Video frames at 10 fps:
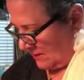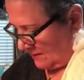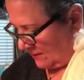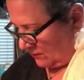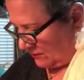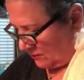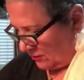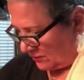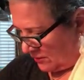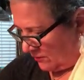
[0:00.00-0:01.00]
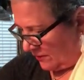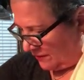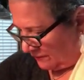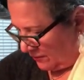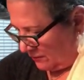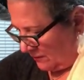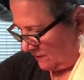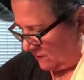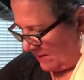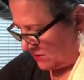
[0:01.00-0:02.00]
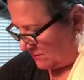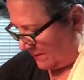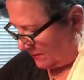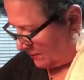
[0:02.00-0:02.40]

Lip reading: And they've cooked all the way through. I smash them up